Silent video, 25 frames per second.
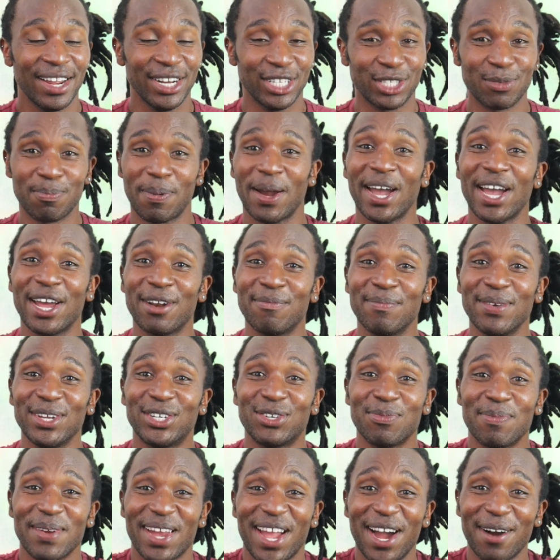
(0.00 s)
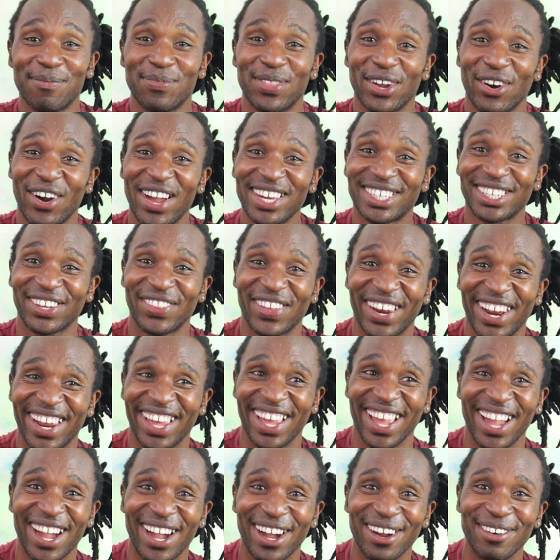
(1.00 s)
inspired me to become the writer that
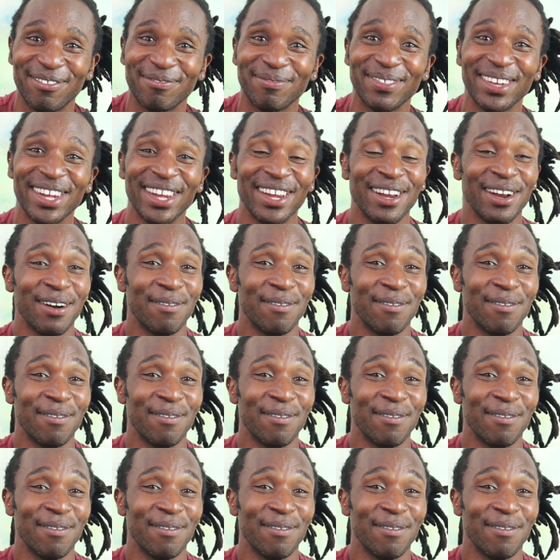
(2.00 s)
I am.